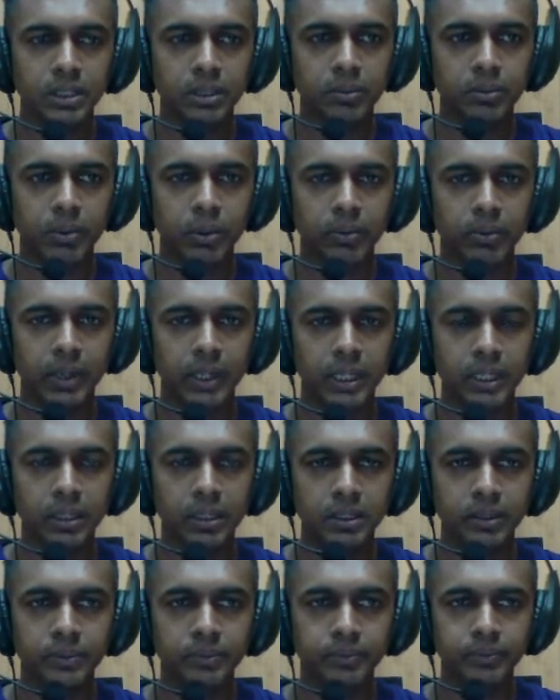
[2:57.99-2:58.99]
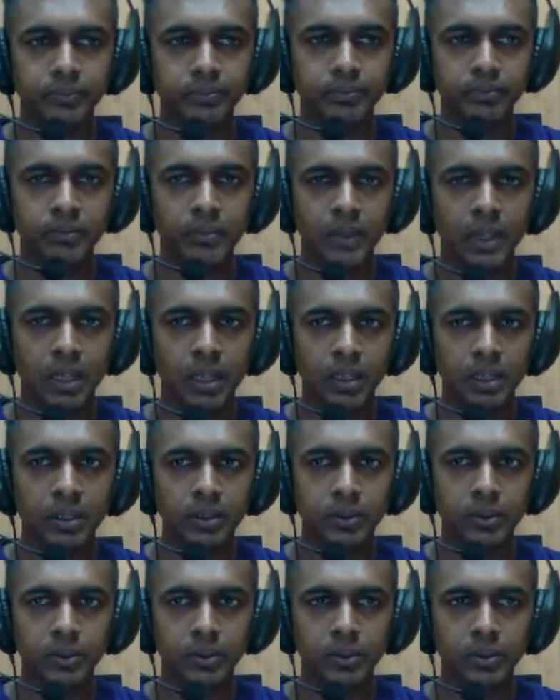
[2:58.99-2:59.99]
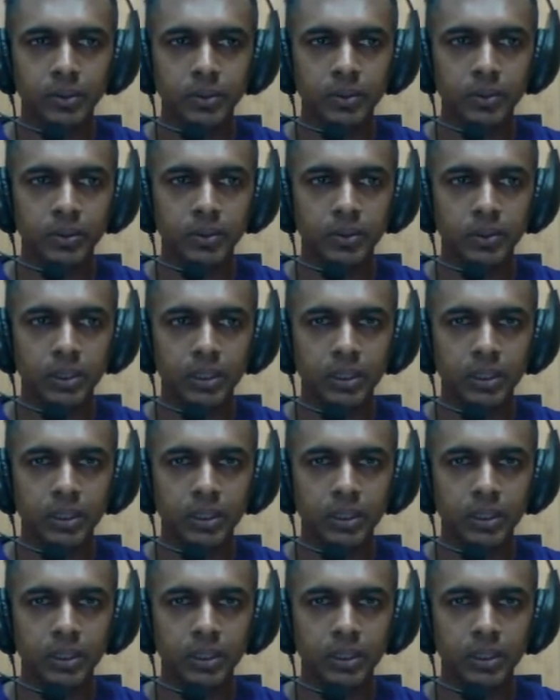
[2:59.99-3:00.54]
profile. So